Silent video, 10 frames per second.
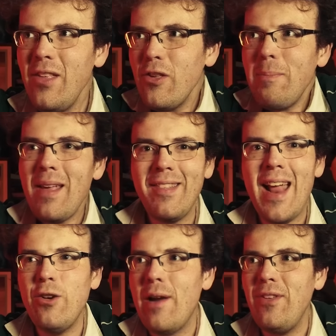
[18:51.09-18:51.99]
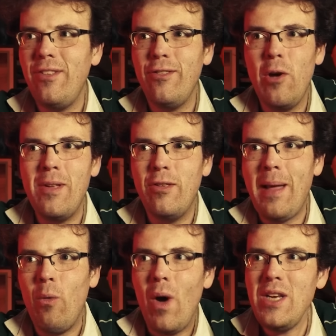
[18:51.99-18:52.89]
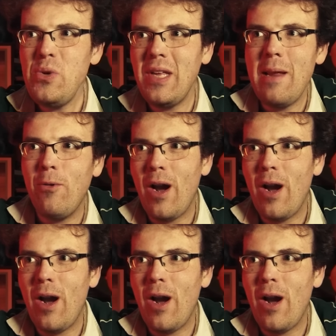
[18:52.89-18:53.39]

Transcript: It just makes Ted Kravitz's comments about why do you keep